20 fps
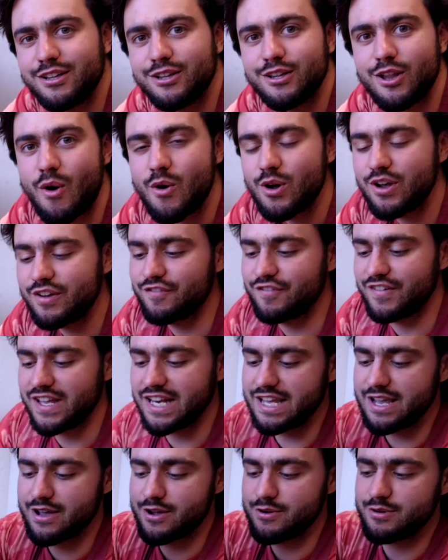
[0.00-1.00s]
long
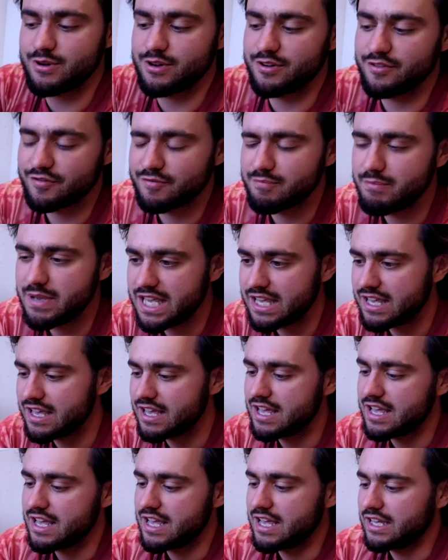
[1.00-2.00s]
video of me
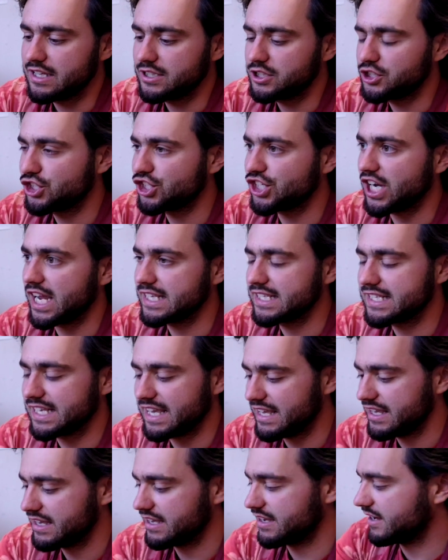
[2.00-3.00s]

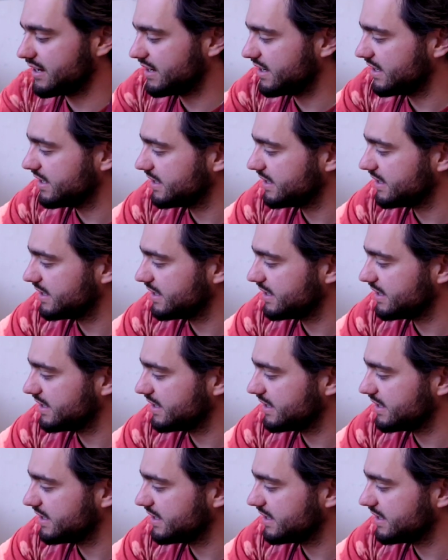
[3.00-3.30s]
chatting